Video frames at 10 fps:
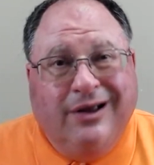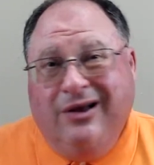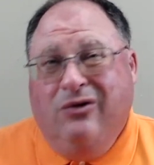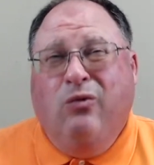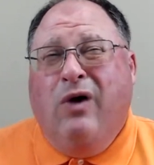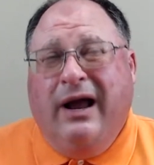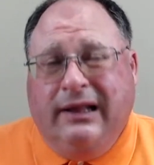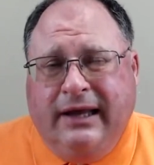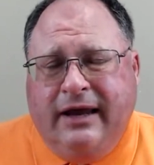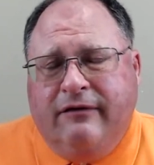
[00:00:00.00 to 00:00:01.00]
Why
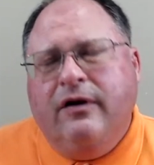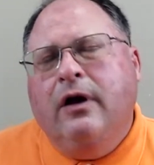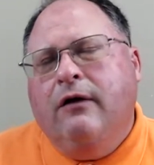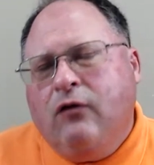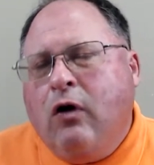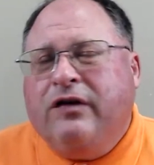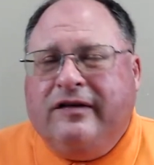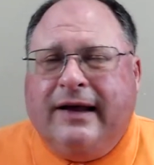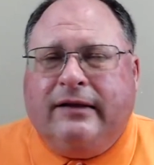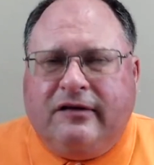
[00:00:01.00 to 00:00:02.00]
leave? Of course, that's
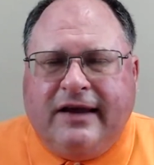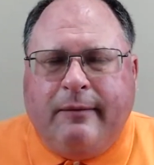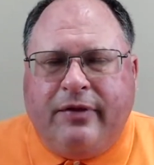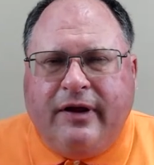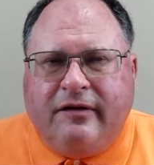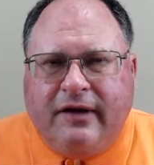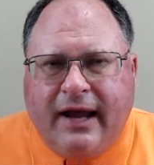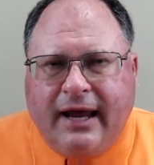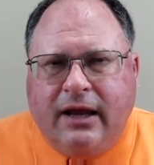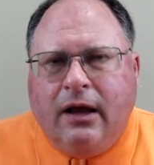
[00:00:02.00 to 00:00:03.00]
not the same thing today.